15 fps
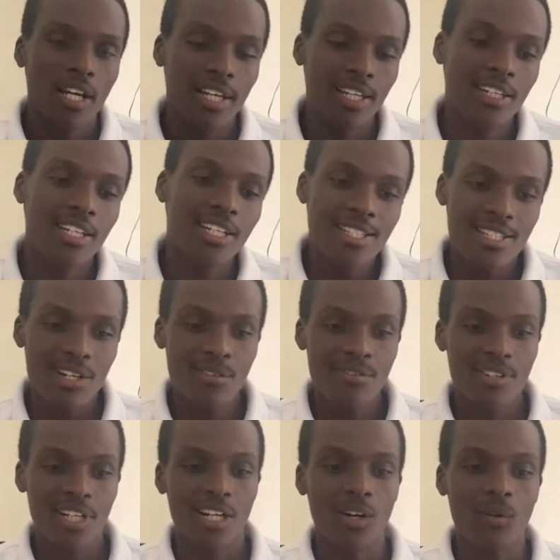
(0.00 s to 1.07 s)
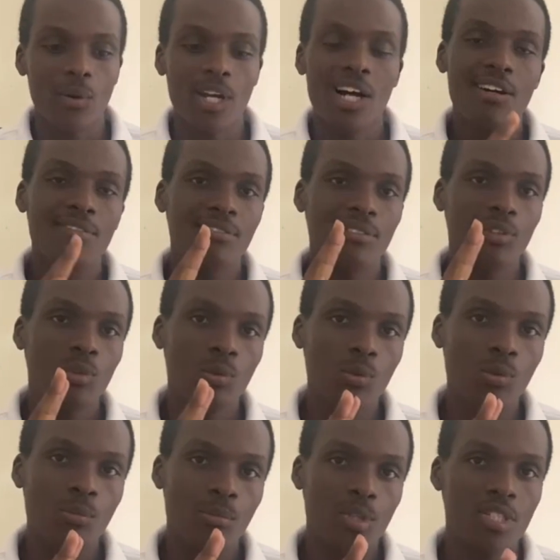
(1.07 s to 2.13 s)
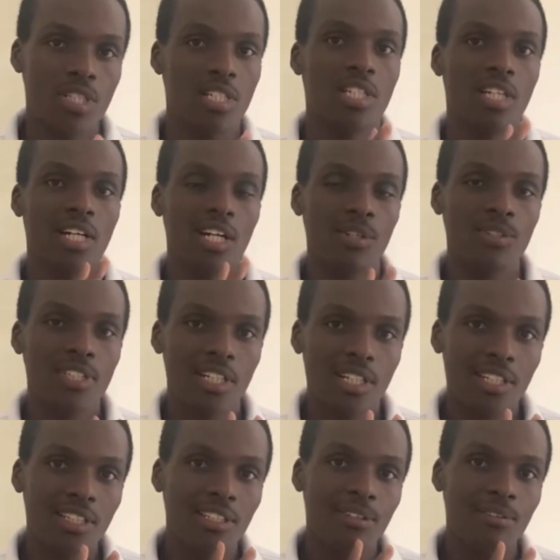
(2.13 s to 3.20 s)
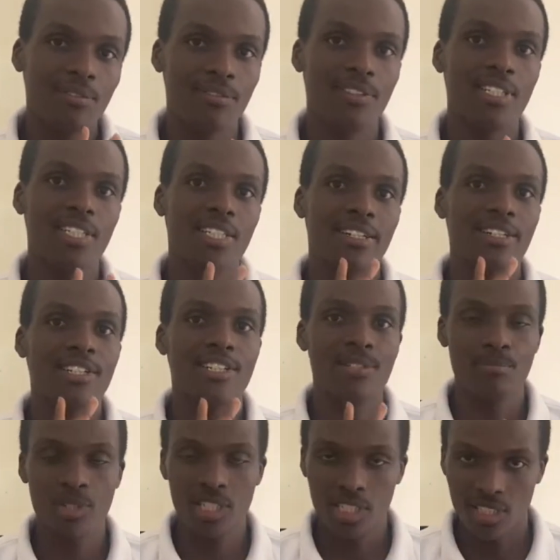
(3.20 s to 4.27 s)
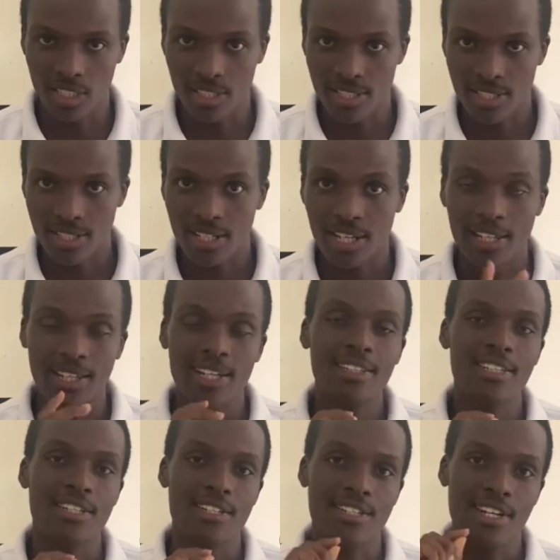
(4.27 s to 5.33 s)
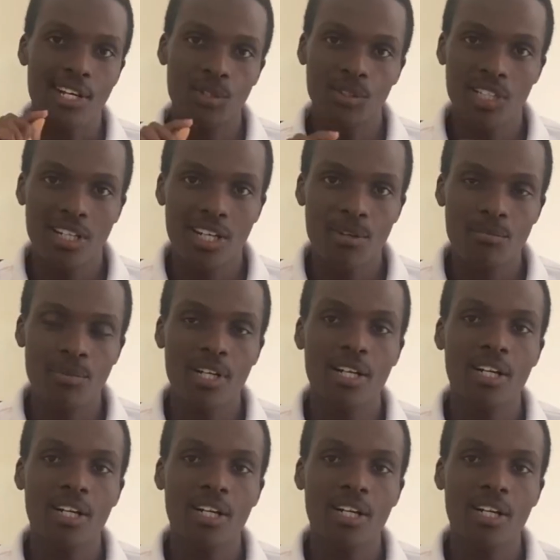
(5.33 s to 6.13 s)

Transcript: In East Africa, we have 2 mostly cultured fish species, that is Nile tilapia